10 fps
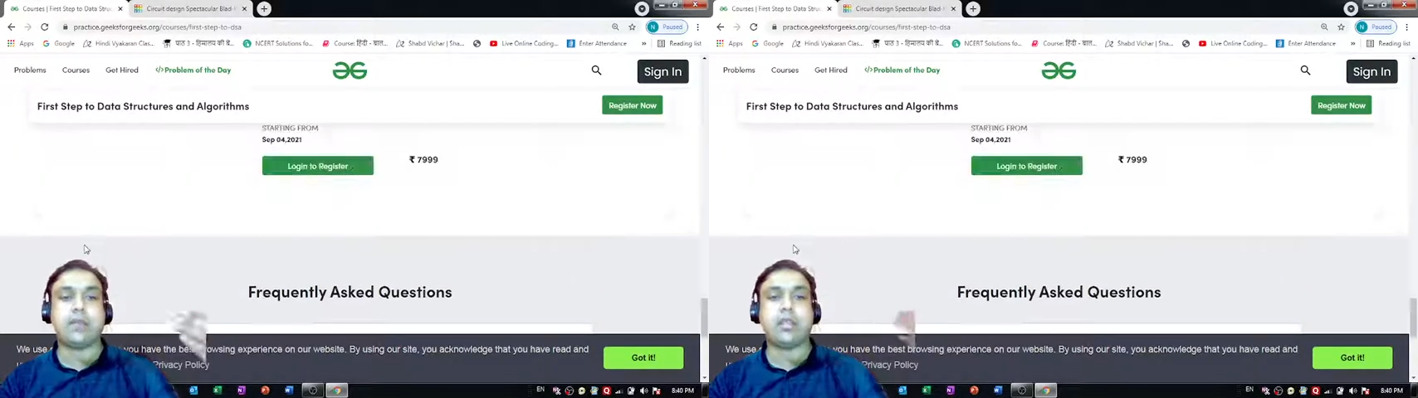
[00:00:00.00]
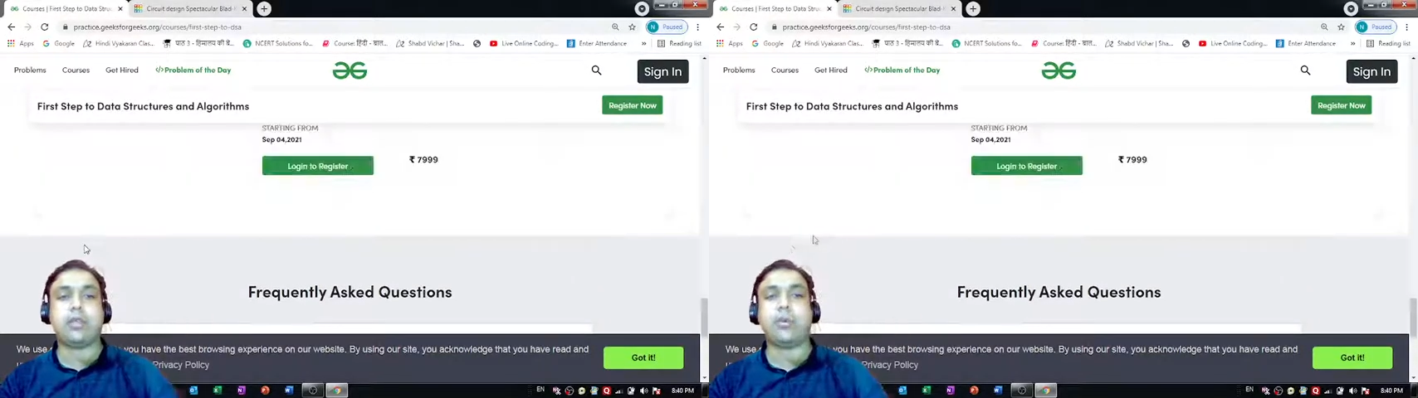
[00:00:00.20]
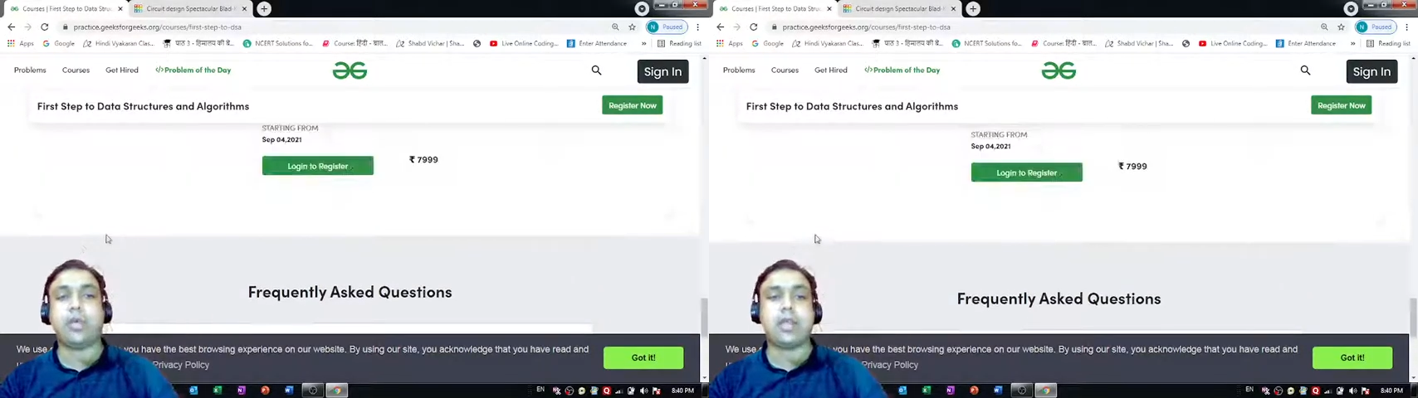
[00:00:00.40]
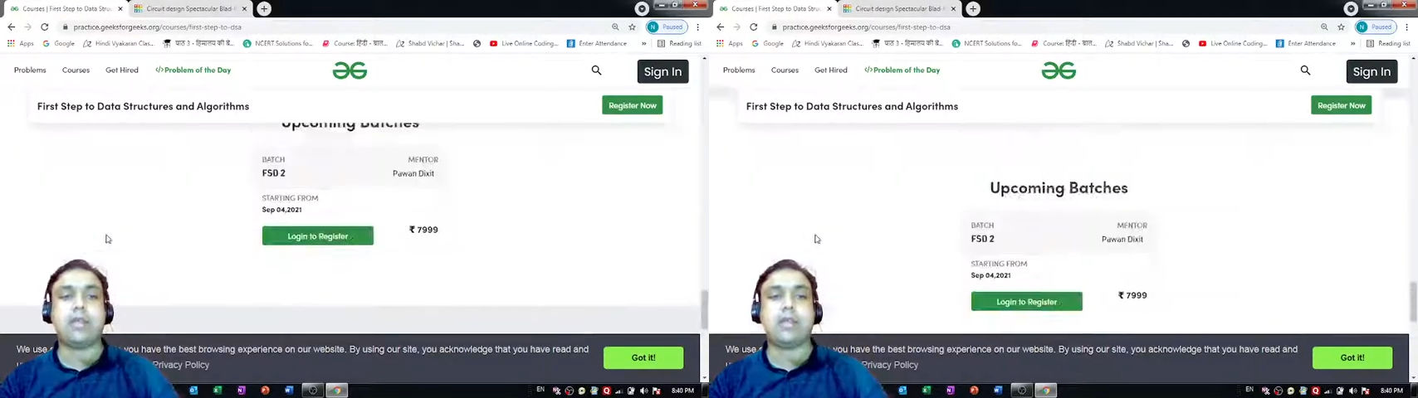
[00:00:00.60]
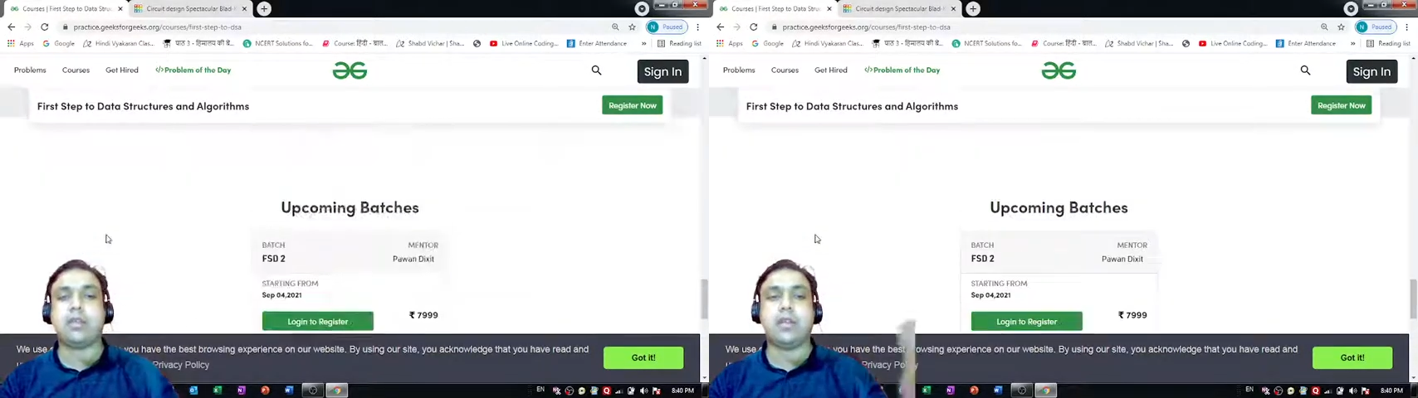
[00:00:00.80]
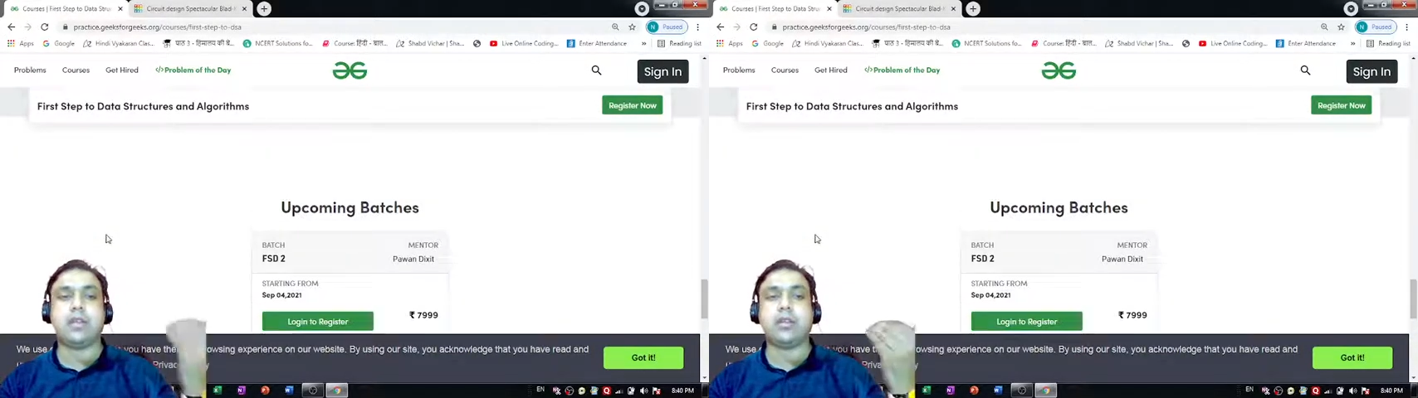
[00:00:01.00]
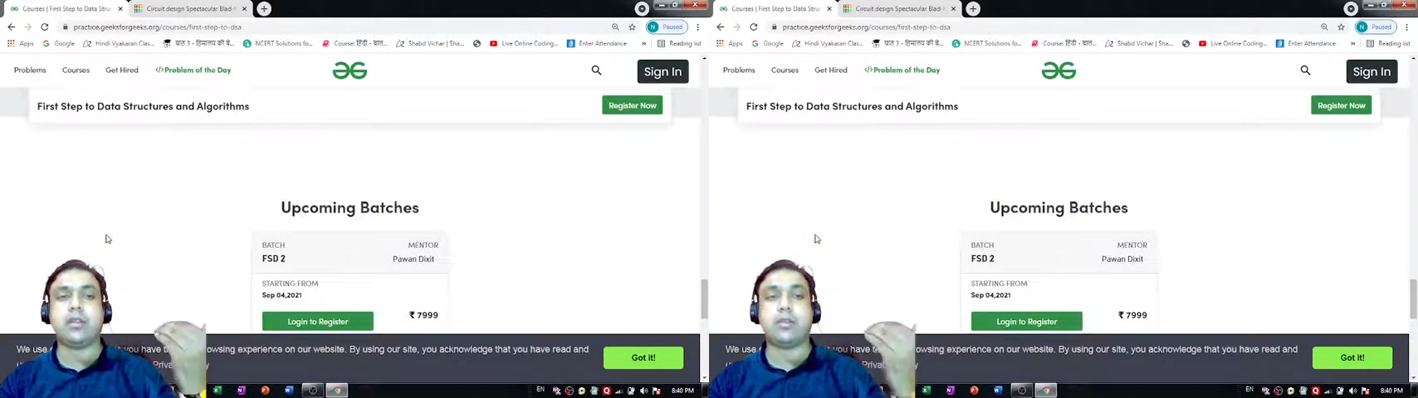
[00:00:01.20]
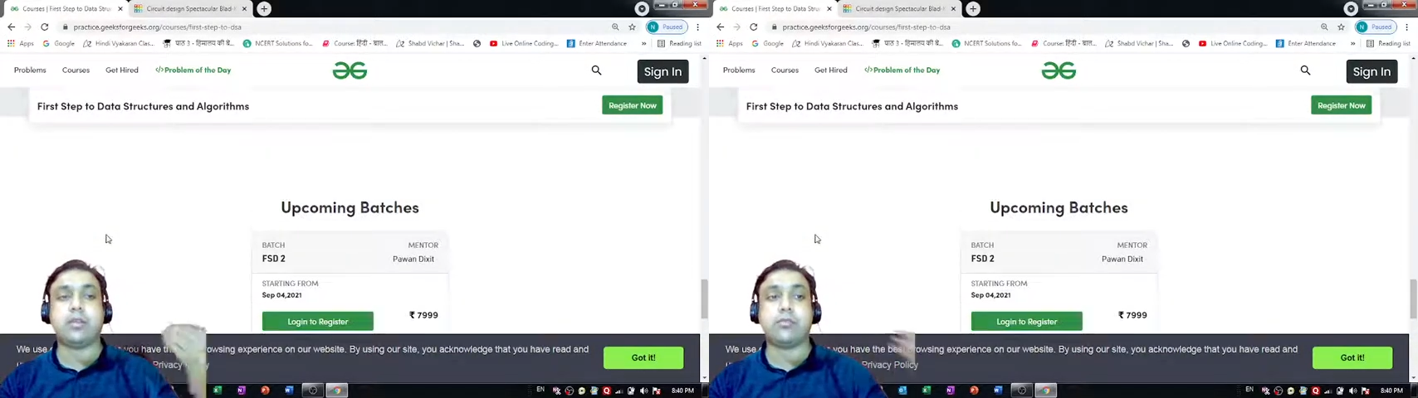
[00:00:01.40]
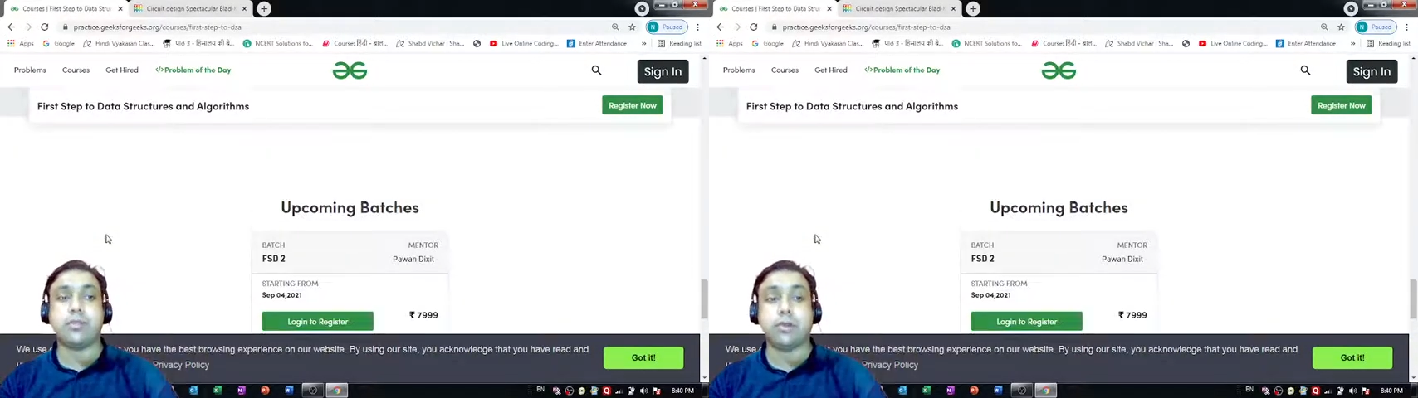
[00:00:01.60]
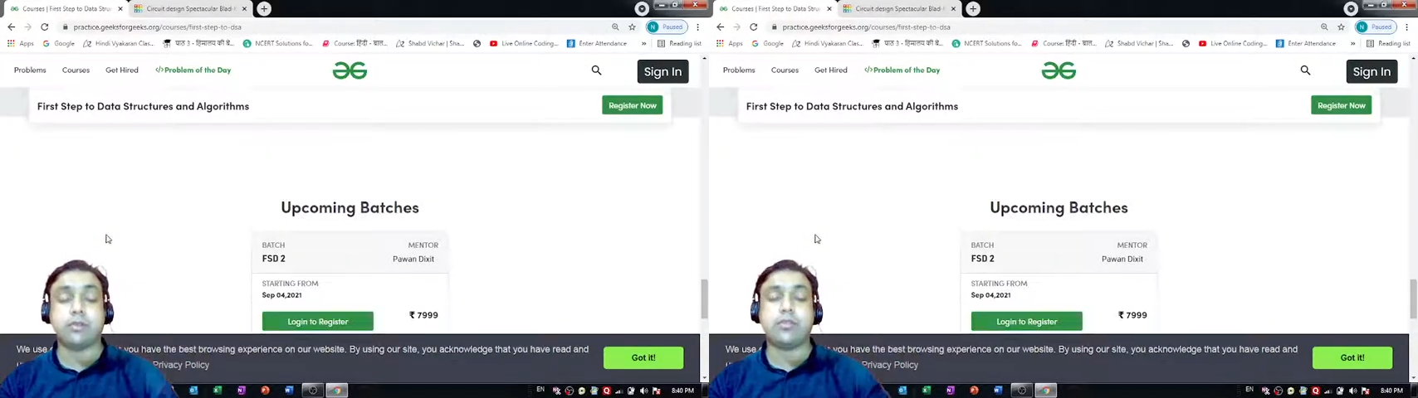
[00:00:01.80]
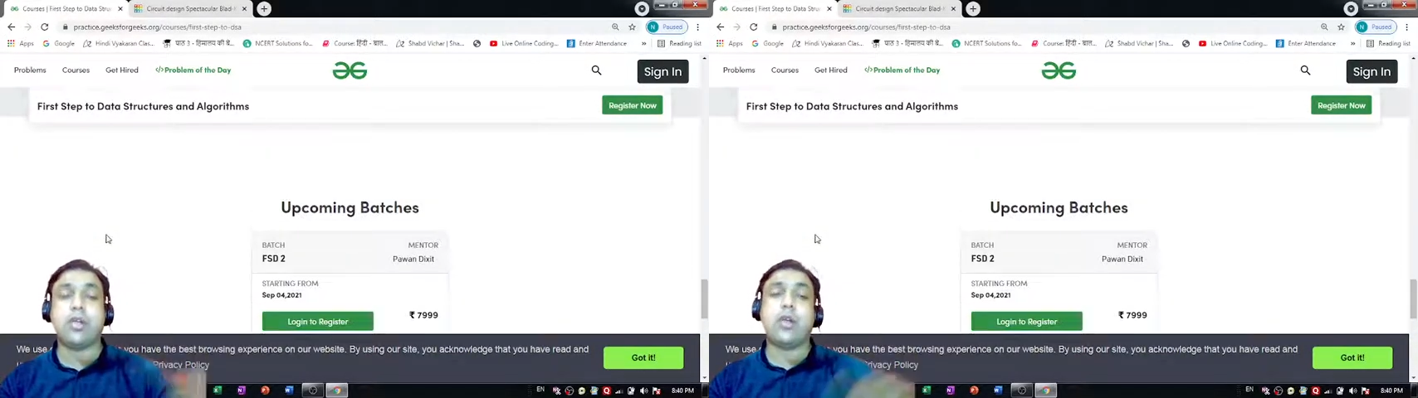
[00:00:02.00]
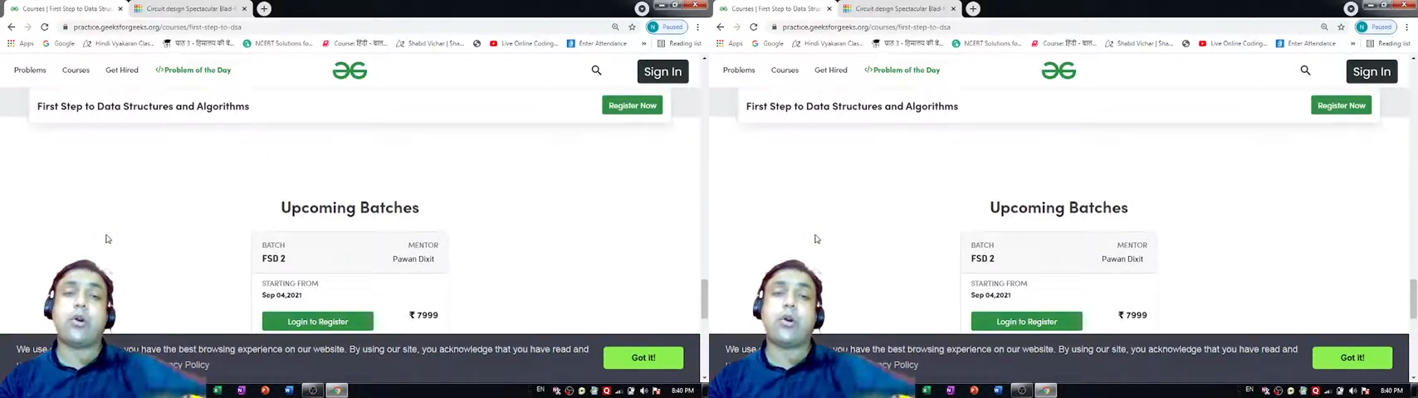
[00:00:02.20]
any queries related to this course